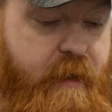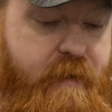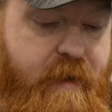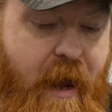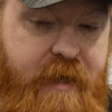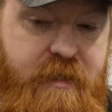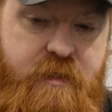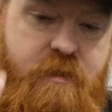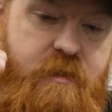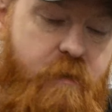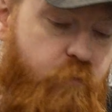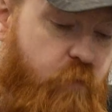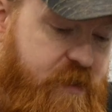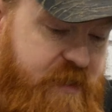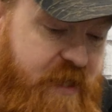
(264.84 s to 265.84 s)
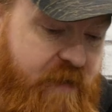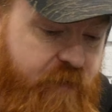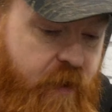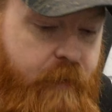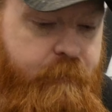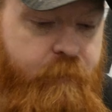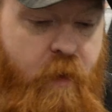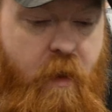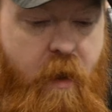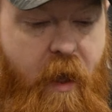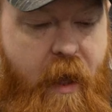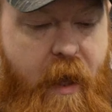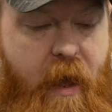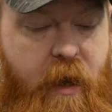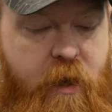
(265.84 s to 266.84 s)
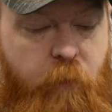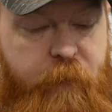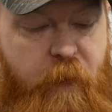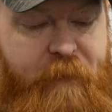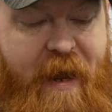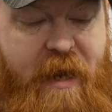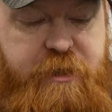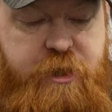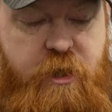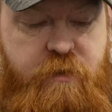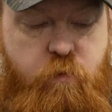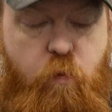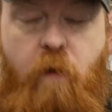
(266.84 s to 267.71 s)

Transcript: Knight's receiver. A couple of patches,